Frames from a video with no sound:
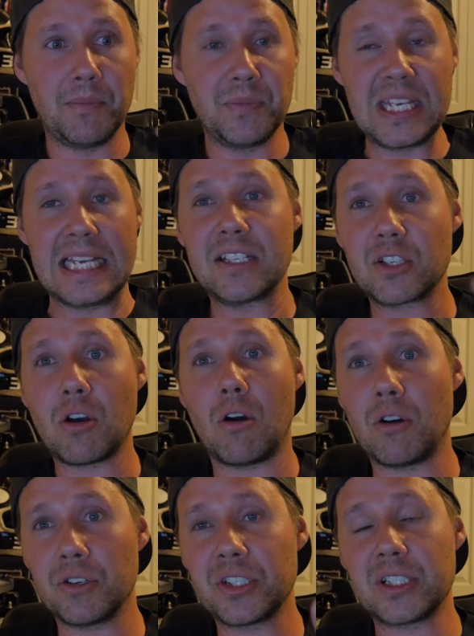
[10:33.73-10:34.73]
These
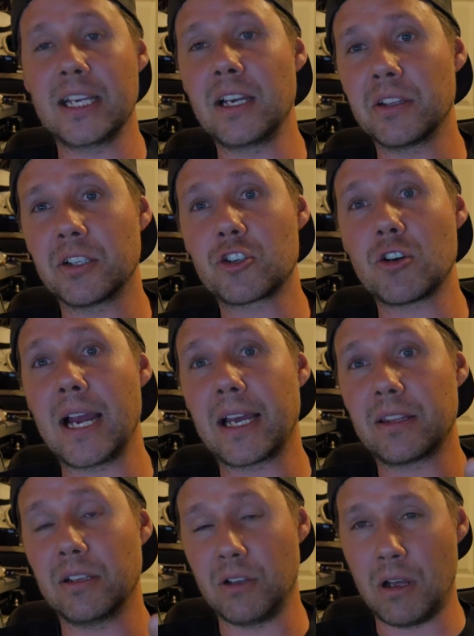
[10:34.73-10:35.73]
cars stay on the
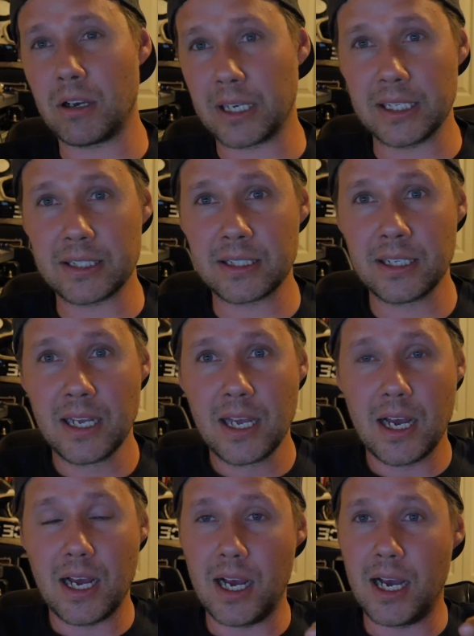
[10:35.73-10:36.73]
track the longest,
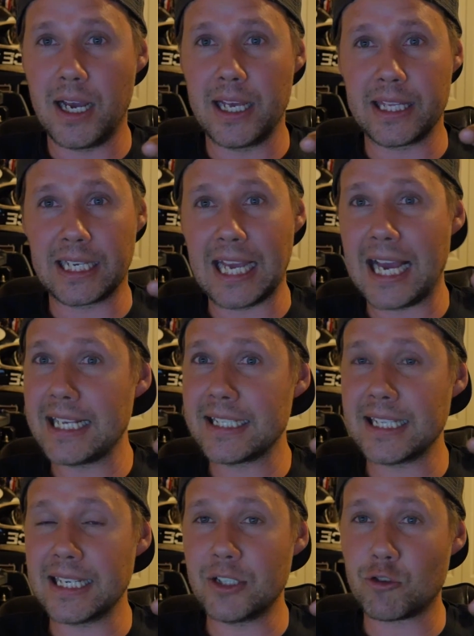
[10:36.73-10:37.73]
and the guys
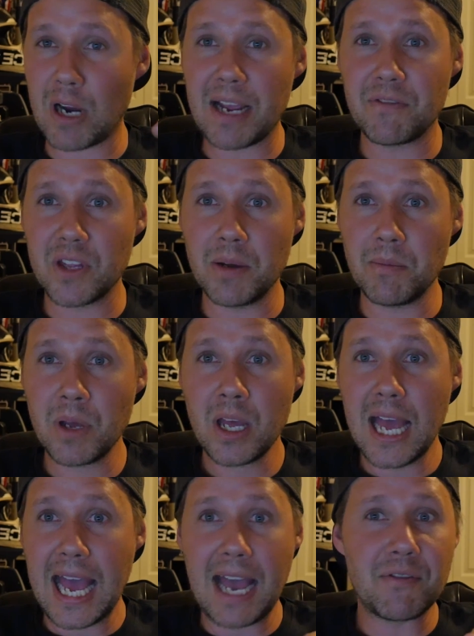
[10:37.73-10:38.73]
that drive them
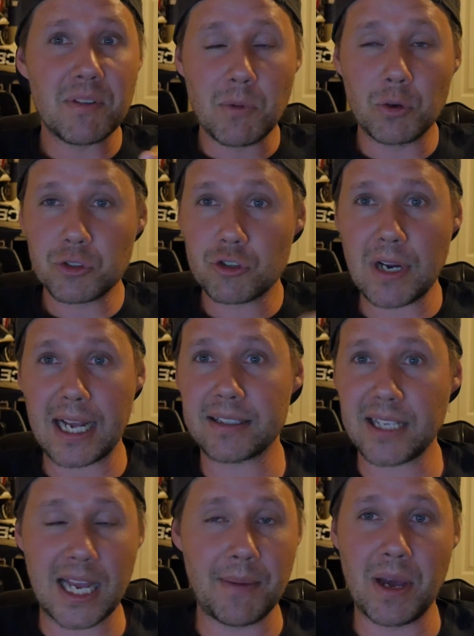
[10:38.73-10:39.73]
have the most track
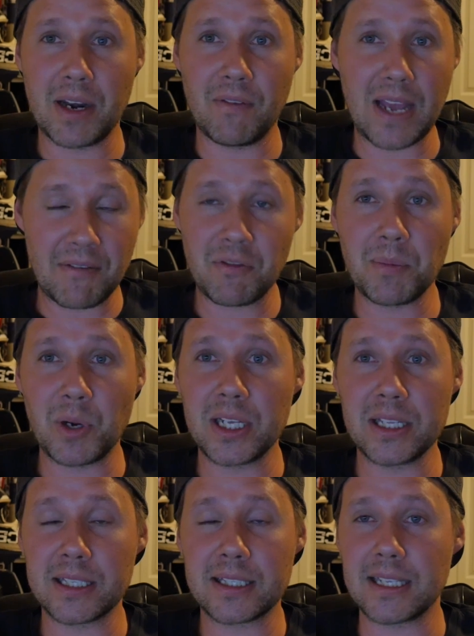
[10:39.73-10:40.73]
time out of everybody
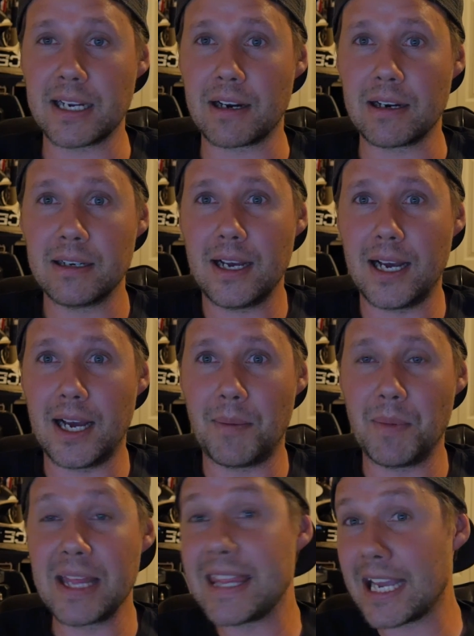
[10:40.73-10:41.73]
that's there.
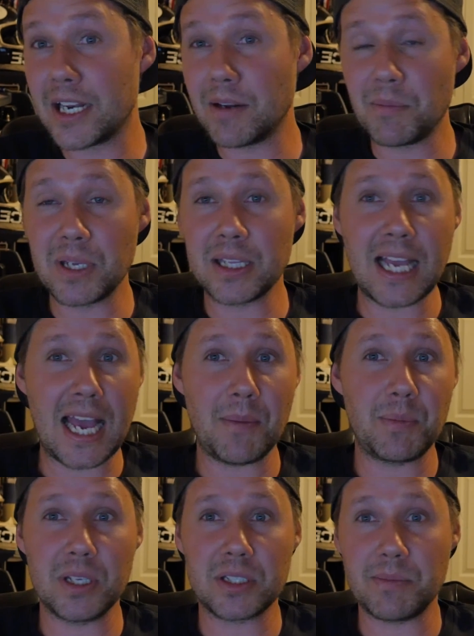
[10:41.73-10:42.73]
And they end up being the
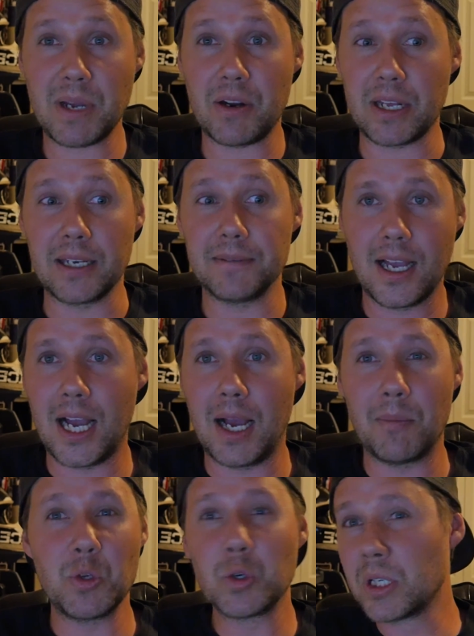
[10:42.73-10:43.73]
happiest about it.
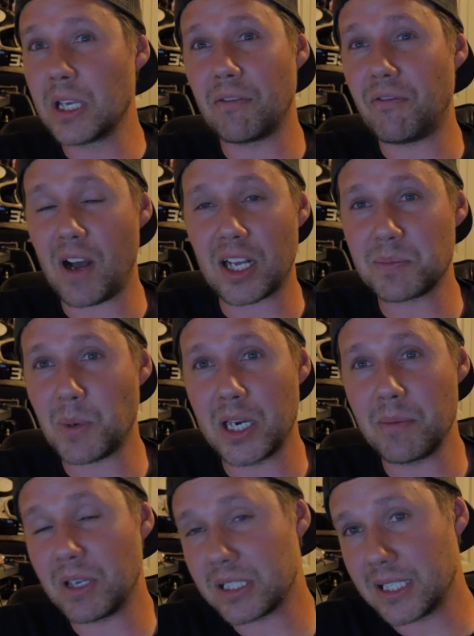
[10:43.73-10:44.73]
You can get a Fox body
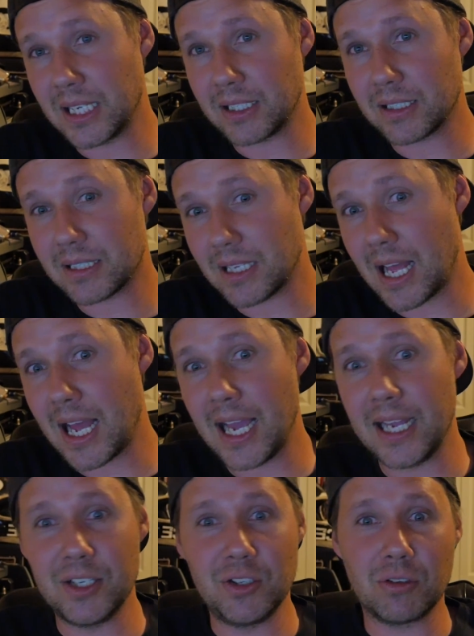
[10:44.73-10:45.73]
Mustang to
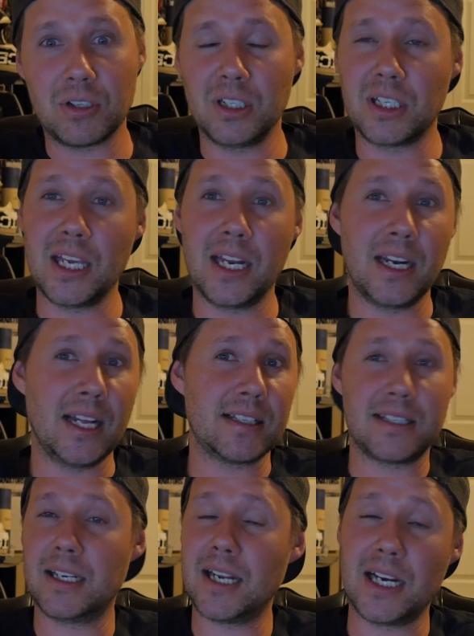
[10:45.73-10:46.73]
slide, you can get an
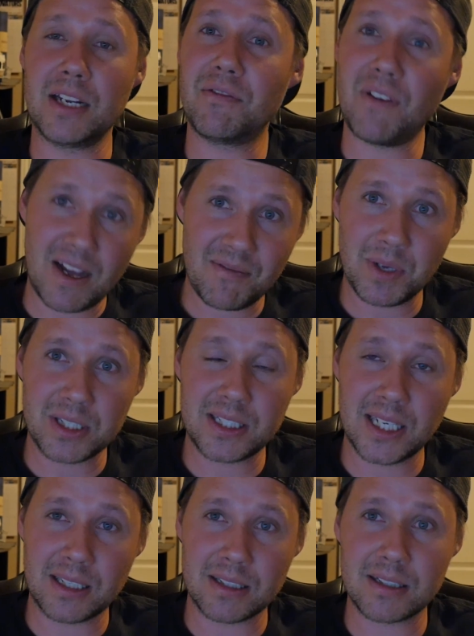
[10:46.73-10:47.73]
SN95
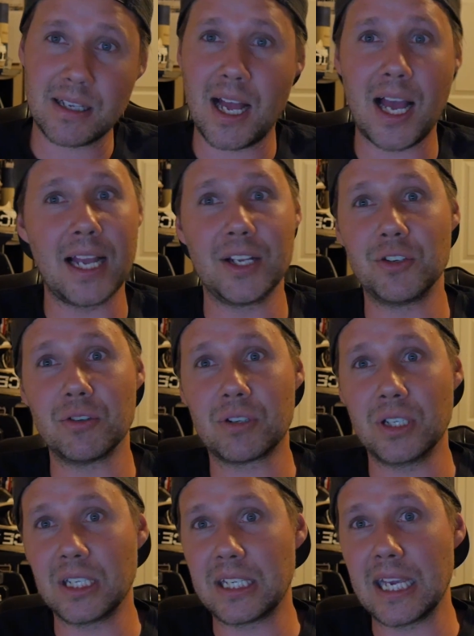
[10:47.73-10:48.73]
Mustang to slide, you
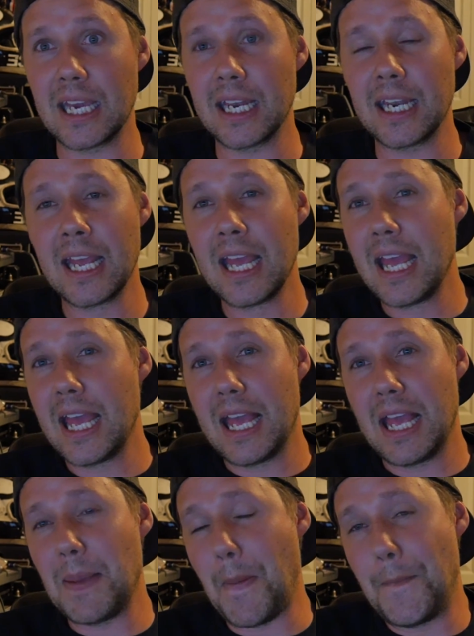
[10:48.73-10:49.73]
can get
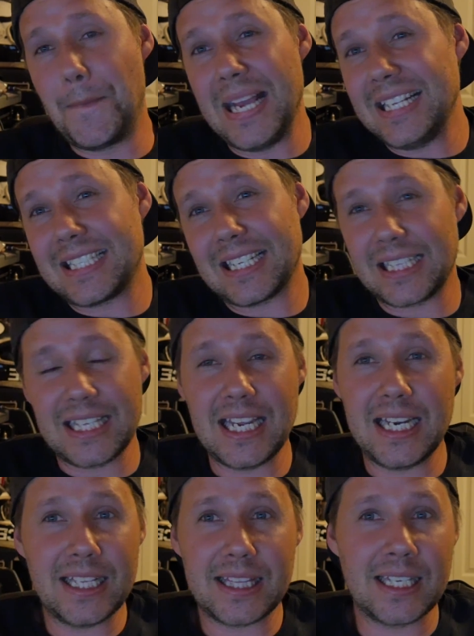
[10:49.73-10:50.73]
basically
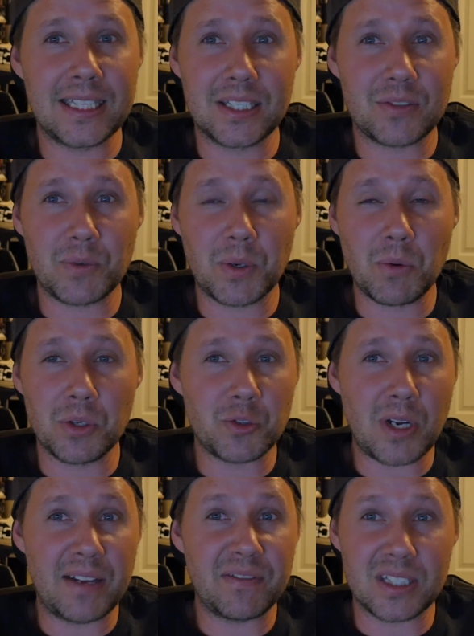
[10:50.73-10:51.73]
anything that's rear wheel
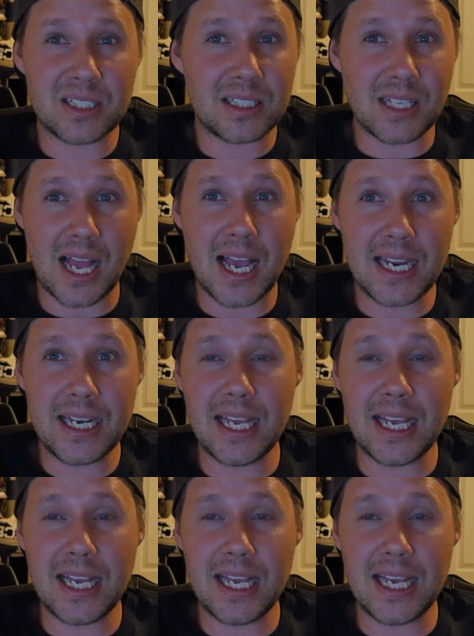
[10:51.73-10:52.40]
drive to slide.